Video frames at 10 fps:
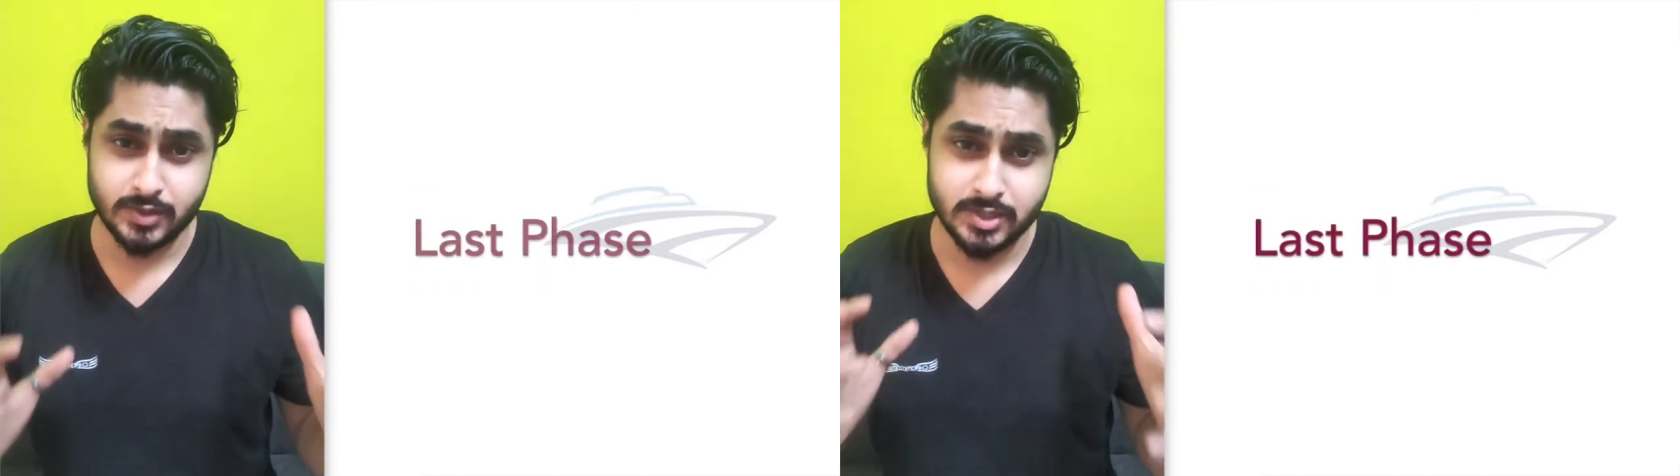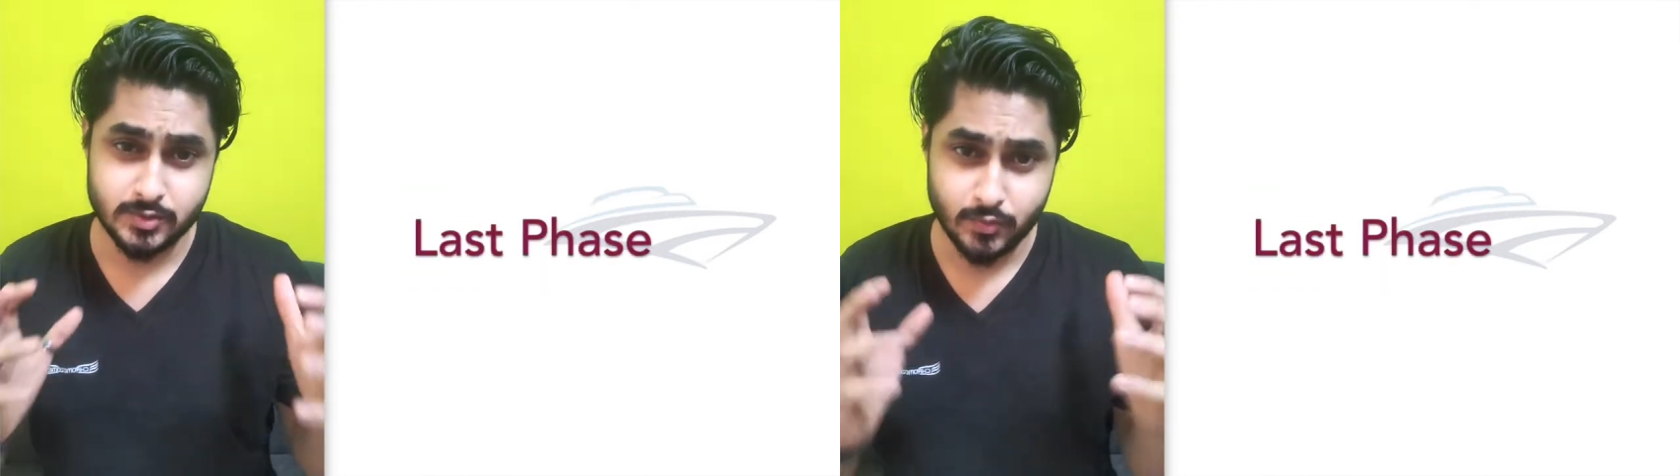
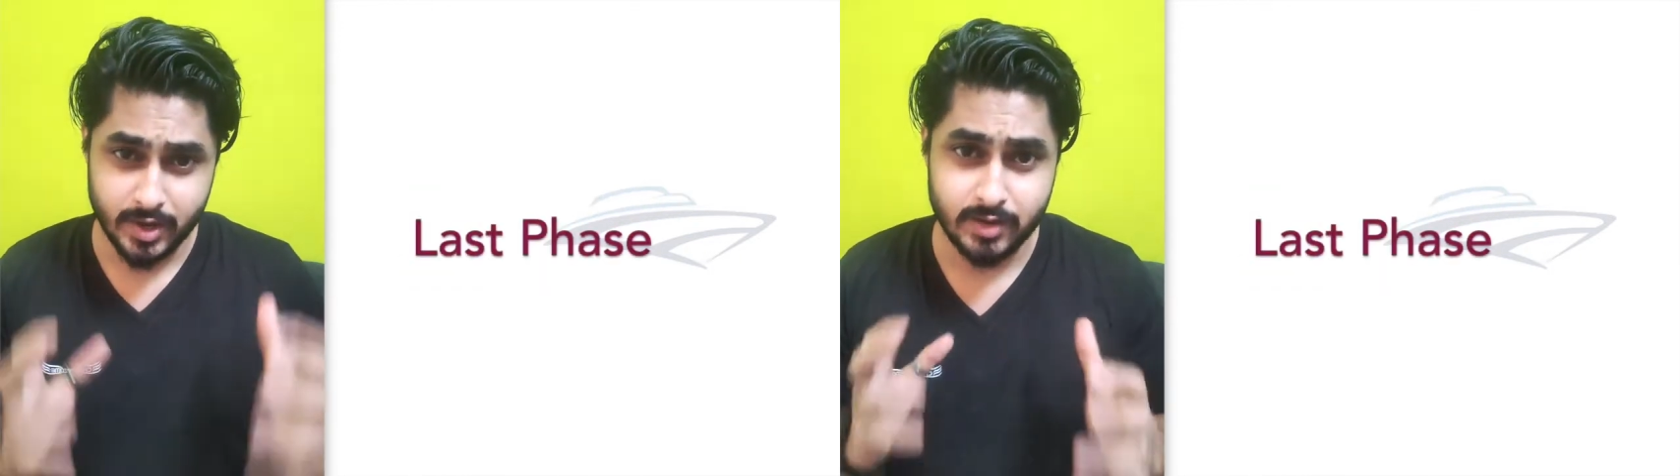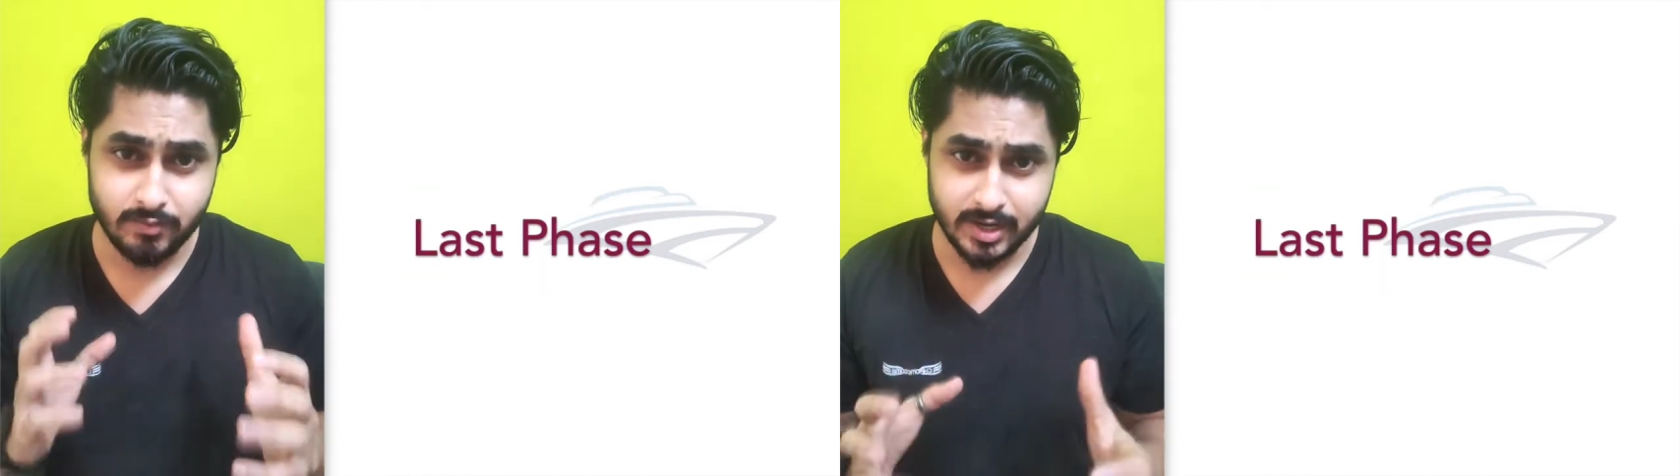which is
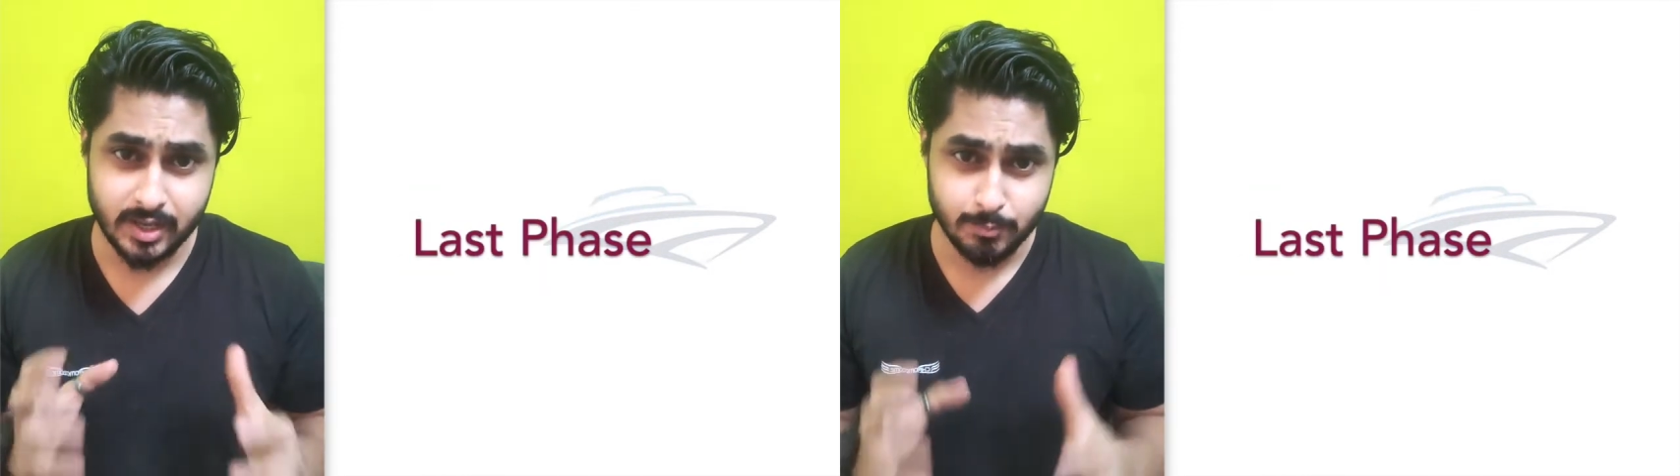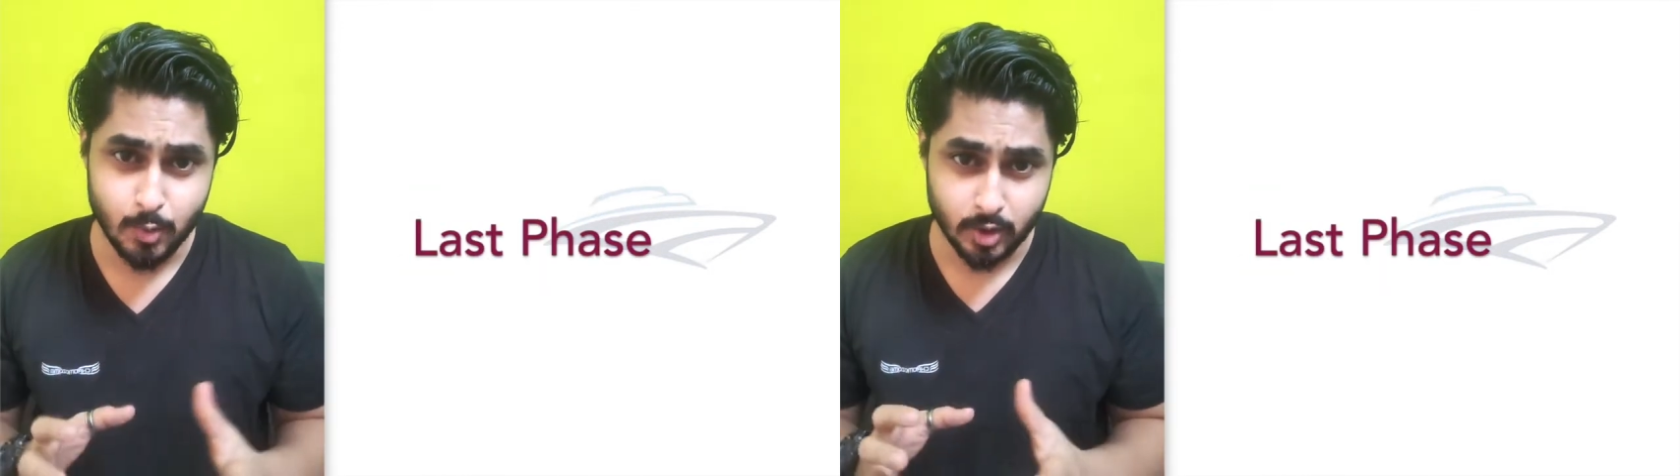very,
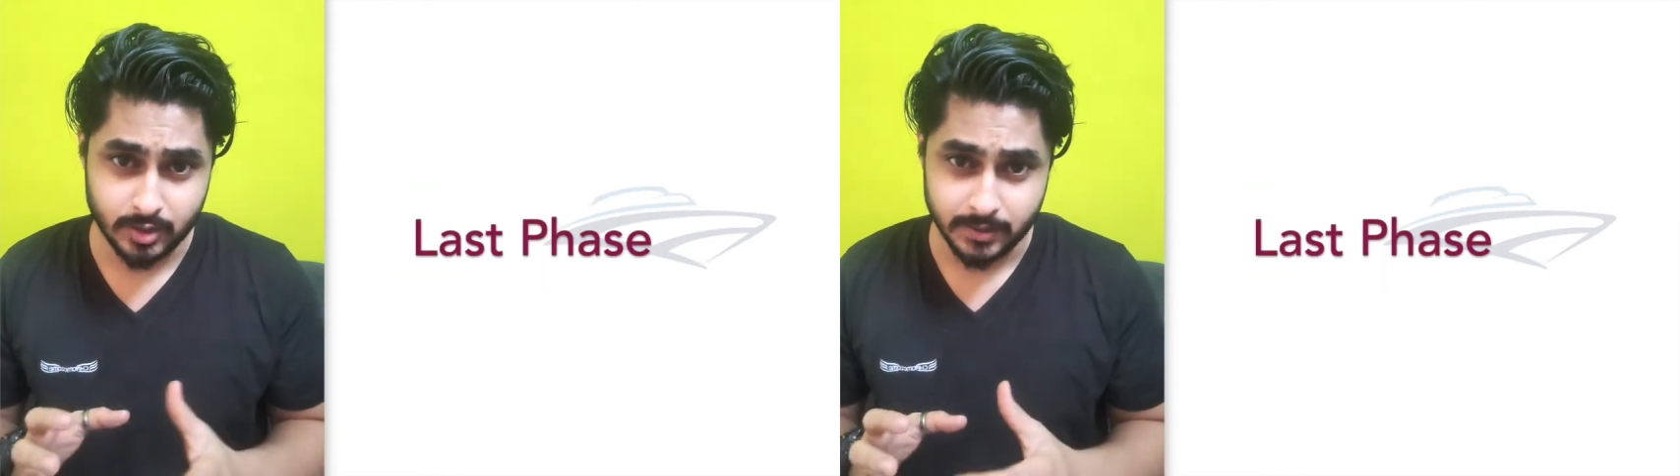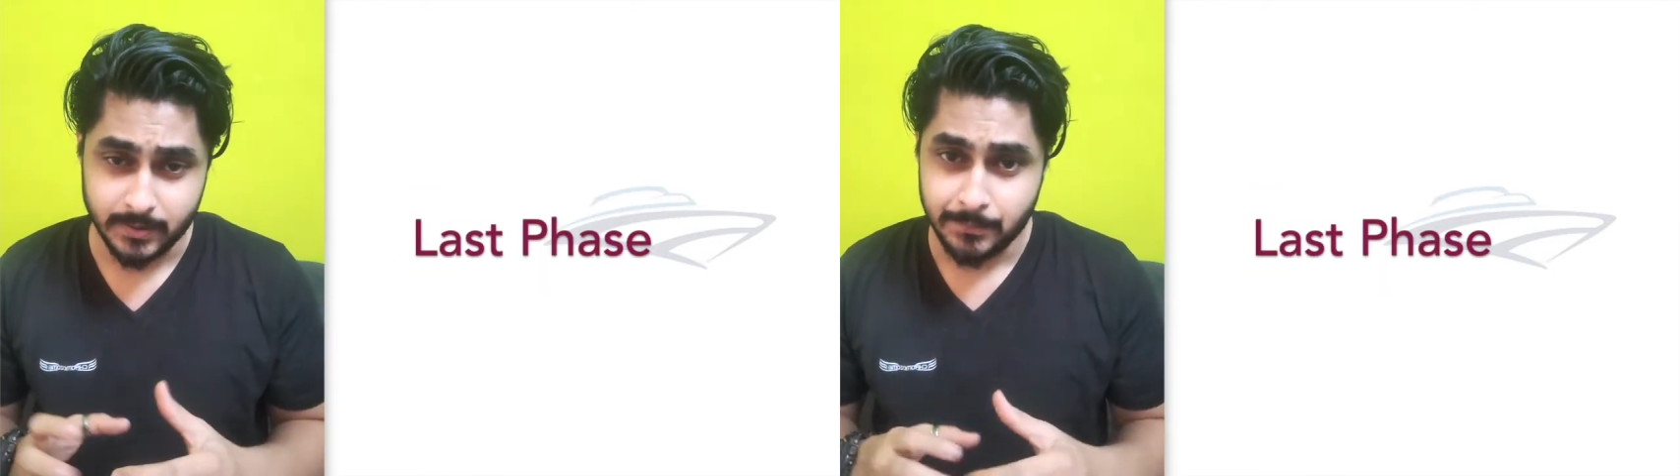very important.